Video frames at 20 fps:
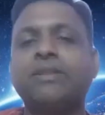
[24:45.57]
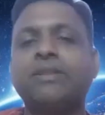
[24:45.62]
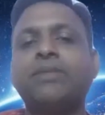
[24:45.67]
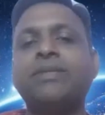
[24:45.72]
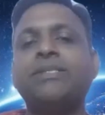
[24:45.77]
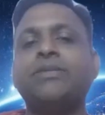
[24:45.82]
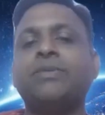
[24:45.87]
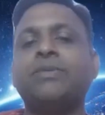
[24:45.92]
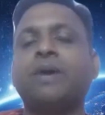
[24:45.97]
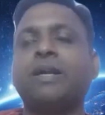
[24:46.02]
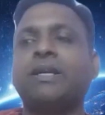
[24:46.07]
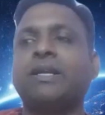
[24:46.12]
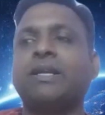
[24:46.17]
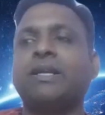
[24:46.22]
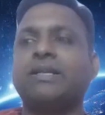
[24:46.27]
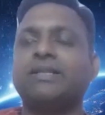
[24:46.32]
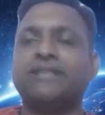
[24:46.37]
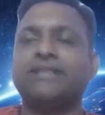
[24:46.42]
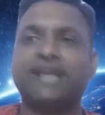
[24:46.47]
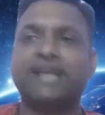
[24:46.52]
means what?
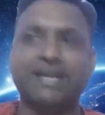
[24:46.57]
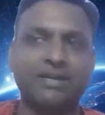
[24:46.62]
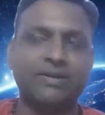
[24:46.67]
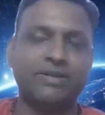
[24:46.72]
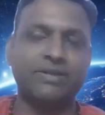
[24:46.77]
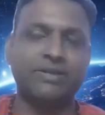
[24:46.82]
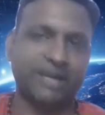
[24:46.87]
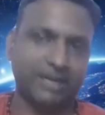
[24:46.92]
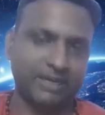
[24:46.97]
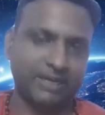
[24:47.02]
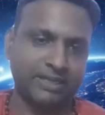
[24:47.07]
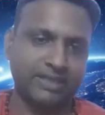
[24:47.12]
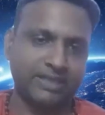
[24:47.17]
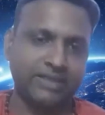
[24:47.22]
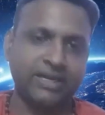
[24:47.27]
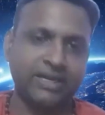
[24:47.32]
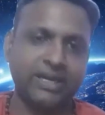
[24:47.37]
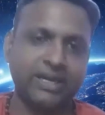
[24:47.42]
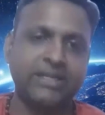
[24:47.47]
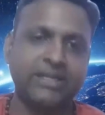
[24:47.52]
Second child.
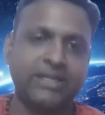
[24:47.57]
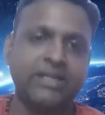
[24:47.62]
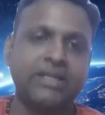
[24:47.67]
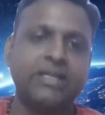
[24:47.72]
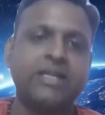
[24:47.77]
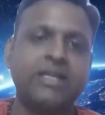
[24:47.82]
Correct?